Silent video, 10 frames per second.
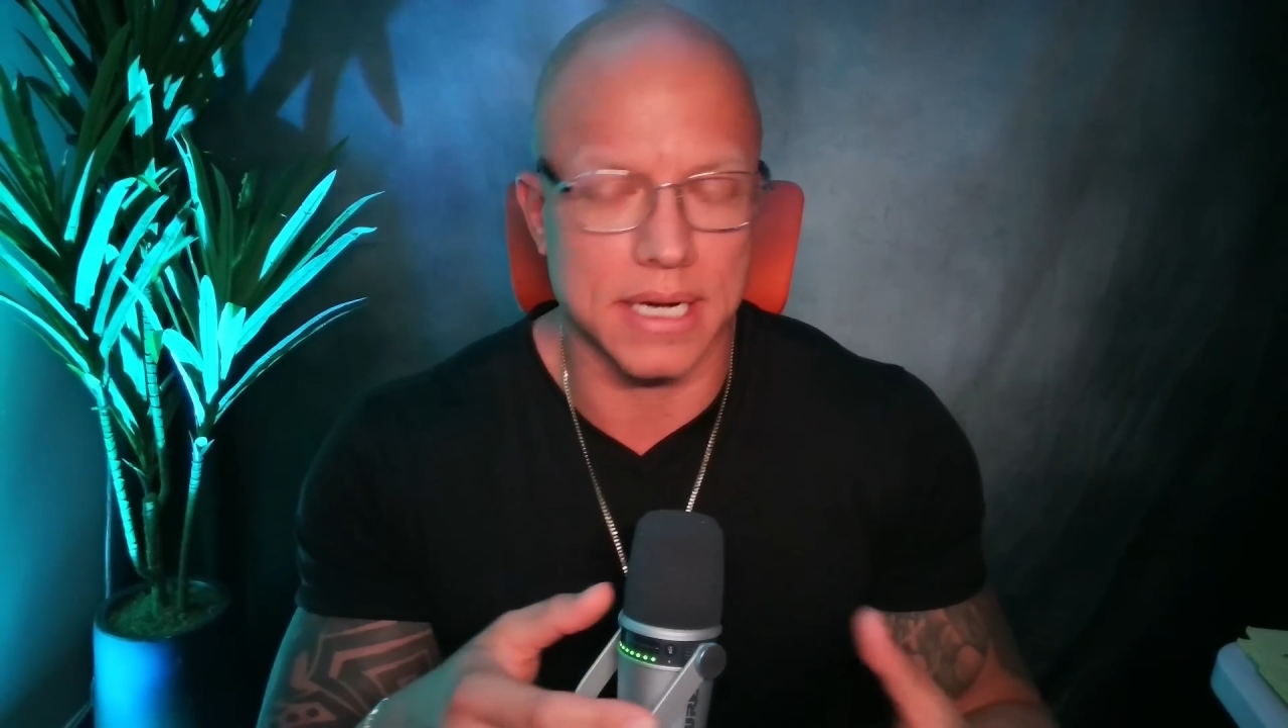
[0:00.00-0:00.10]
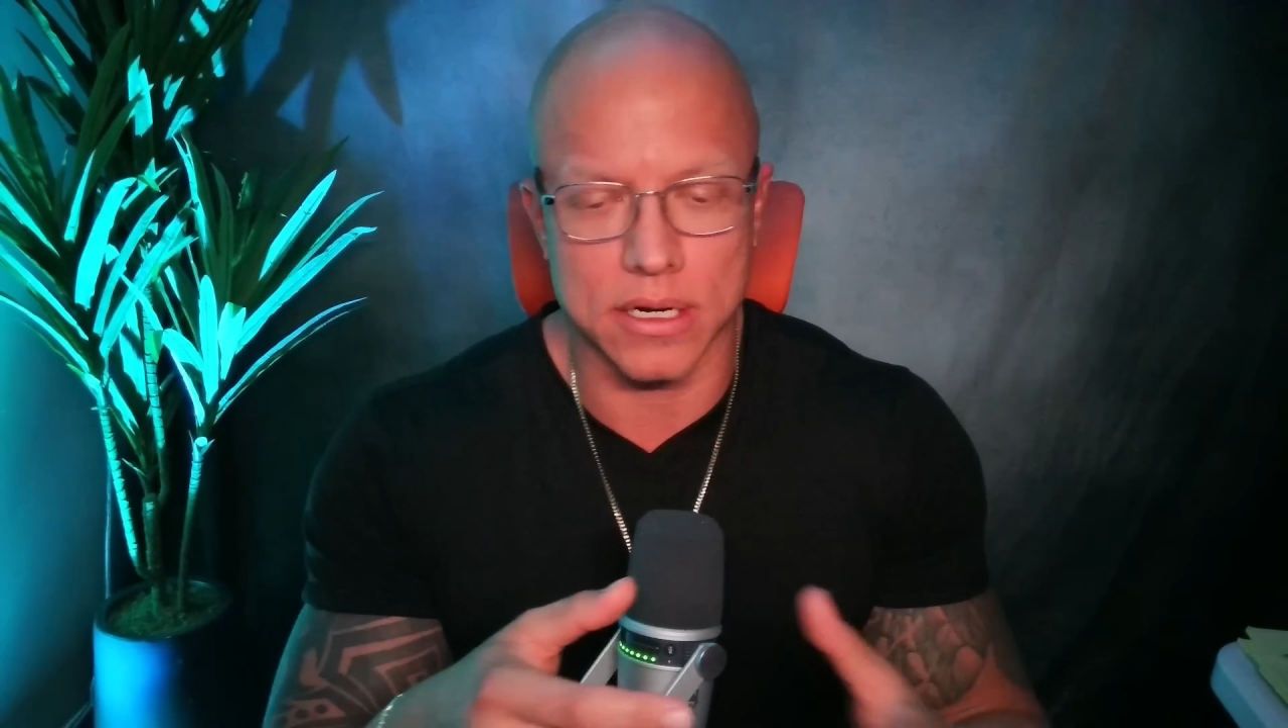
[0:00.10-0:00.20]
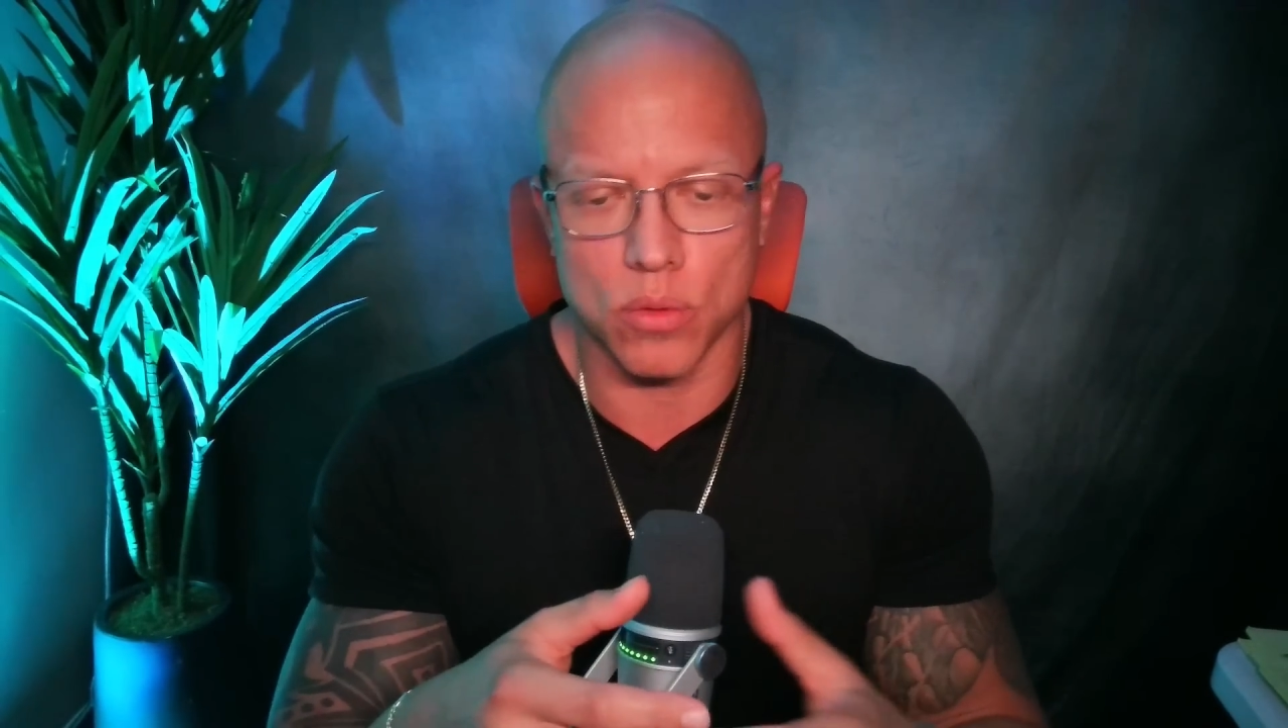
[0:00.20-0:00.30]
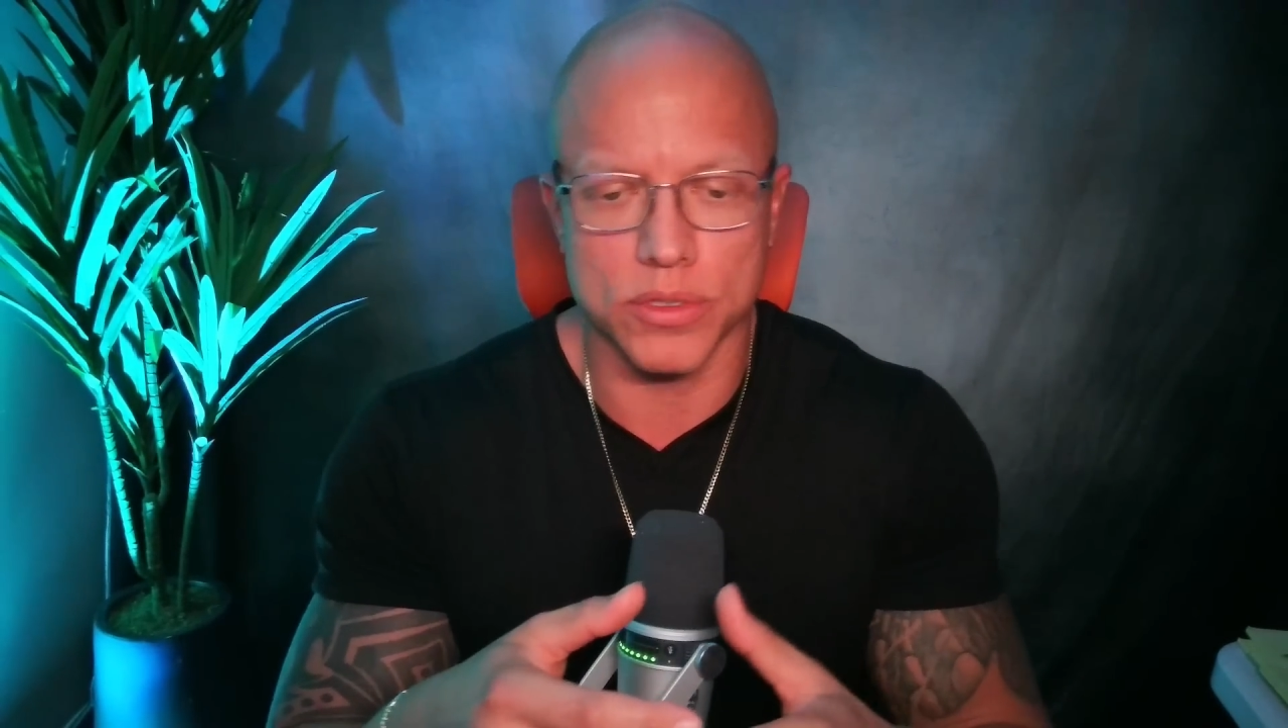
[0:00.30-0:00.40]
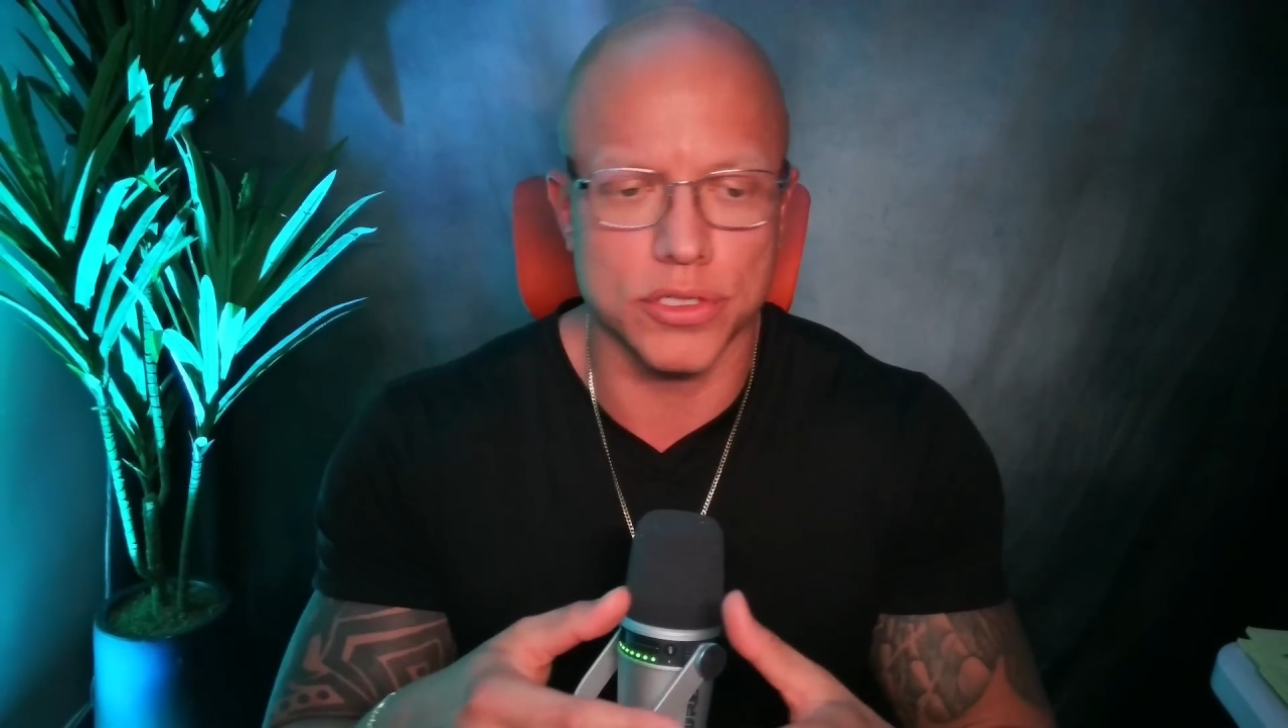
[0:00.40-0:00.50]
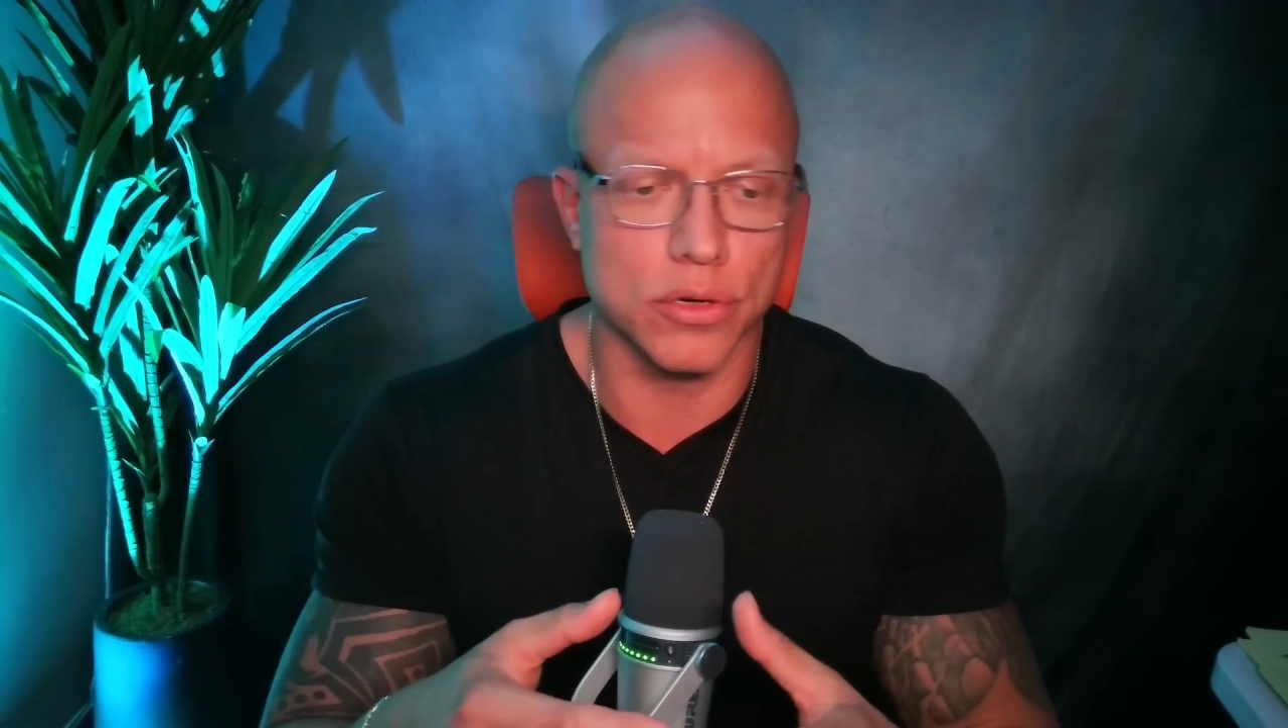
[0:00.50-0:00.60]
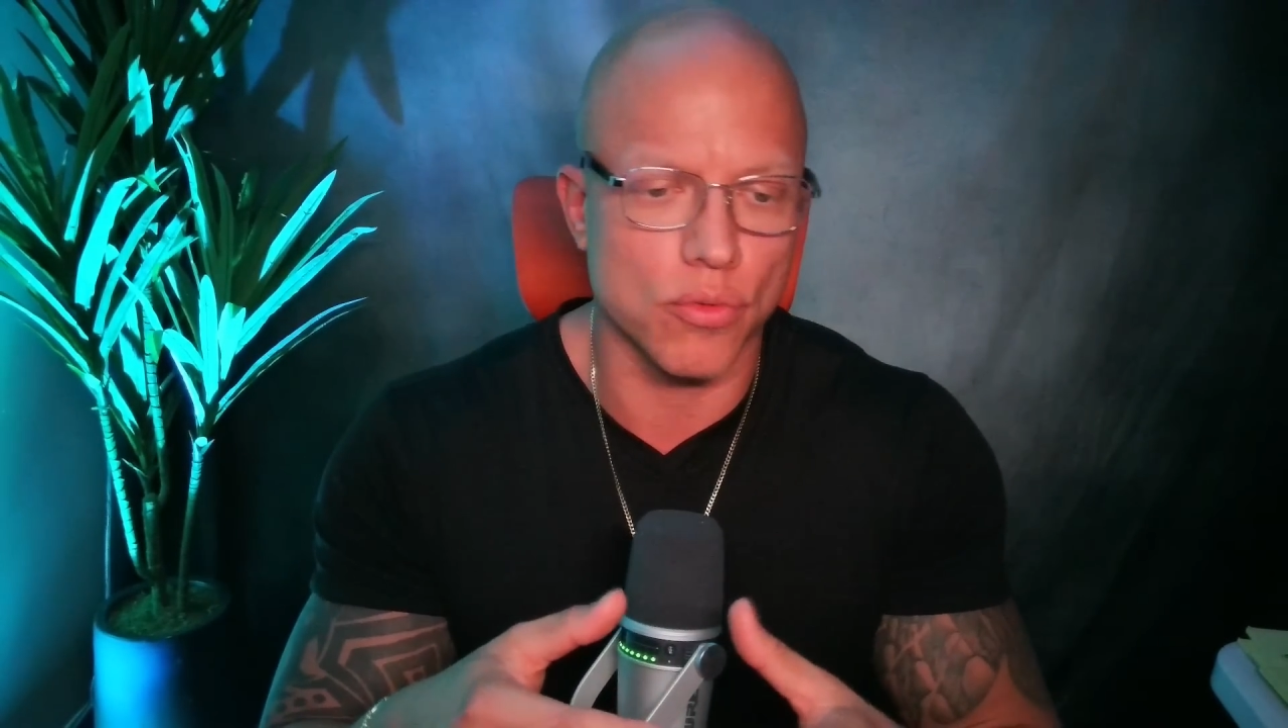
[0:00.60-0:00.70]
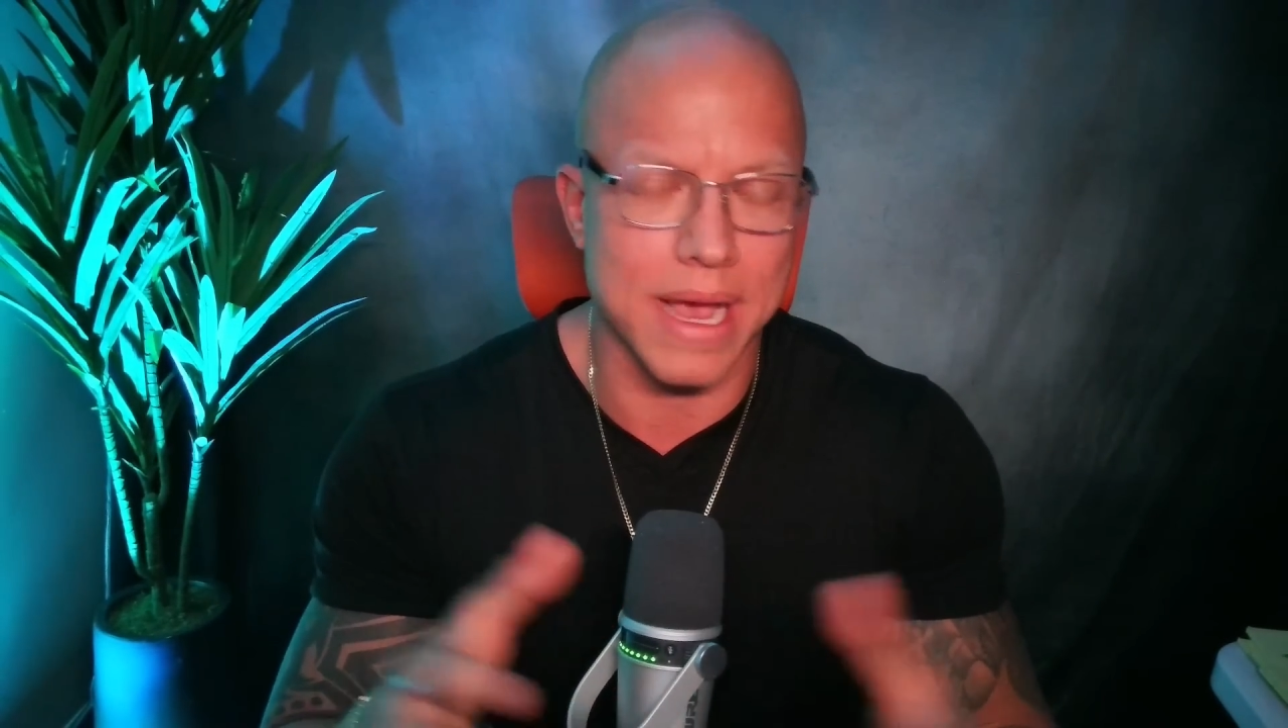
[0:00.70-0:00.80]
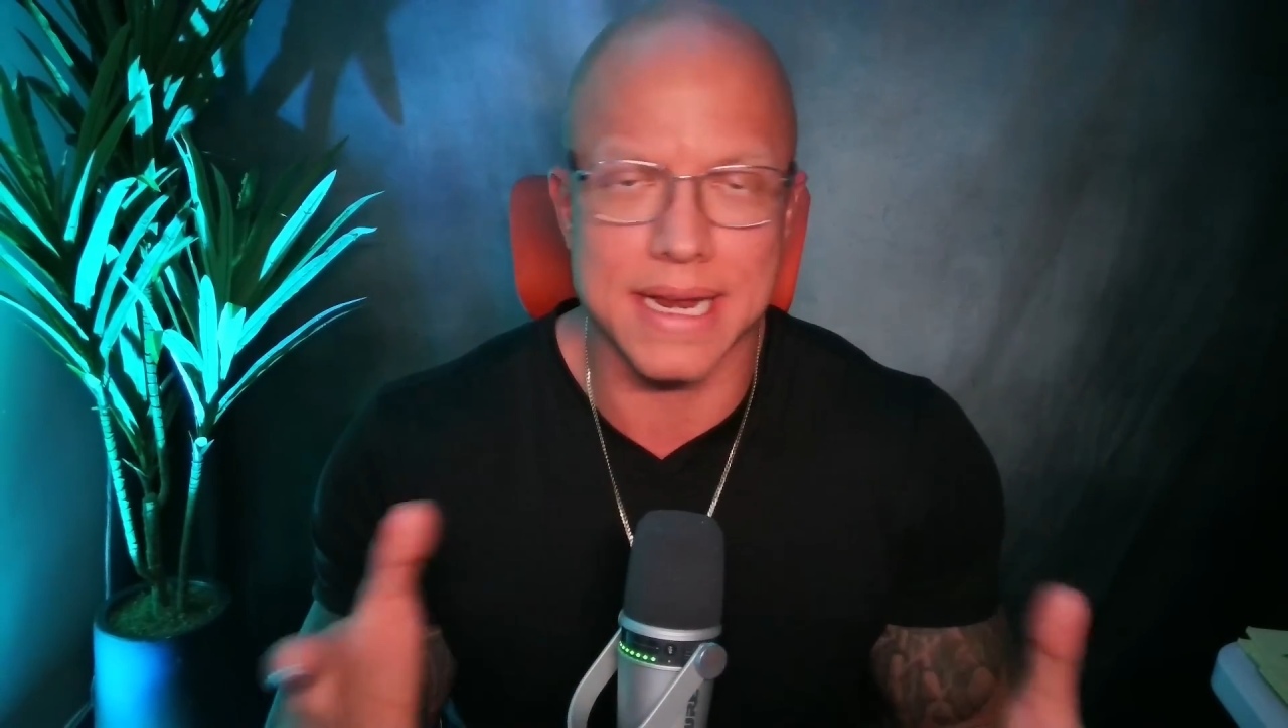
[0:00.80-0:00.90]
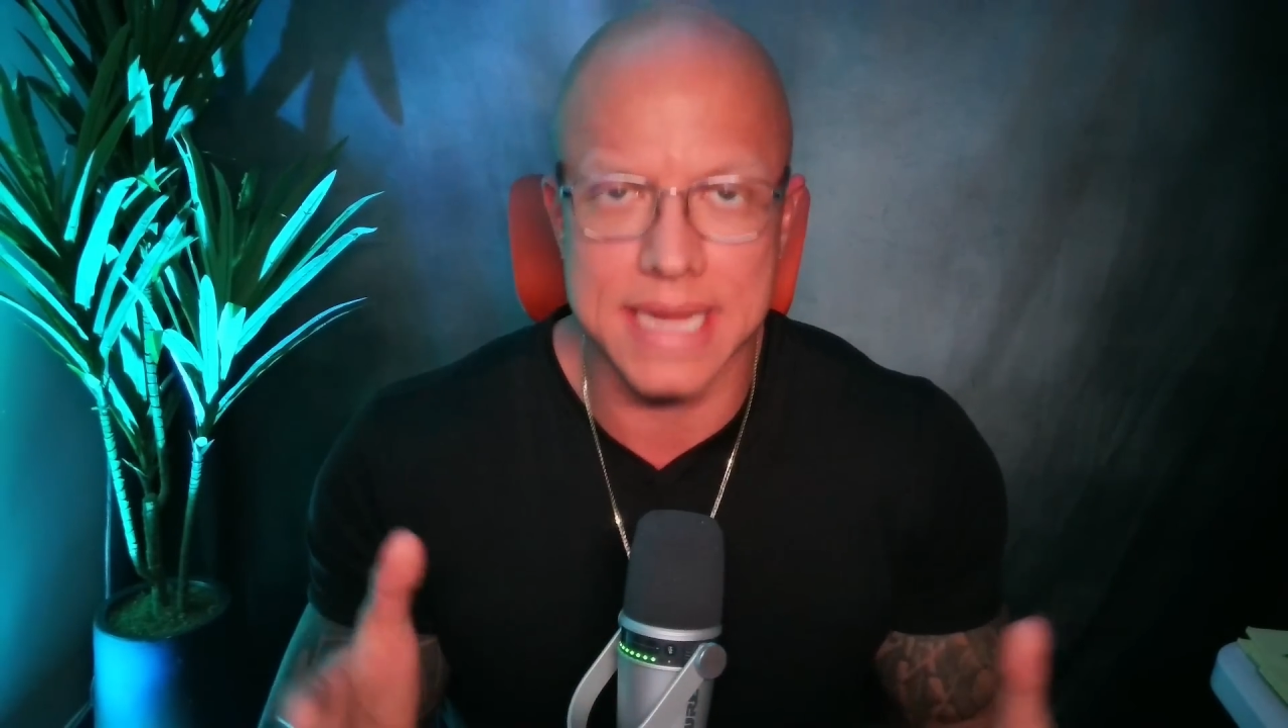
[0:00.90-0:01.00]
And I don't want you to write it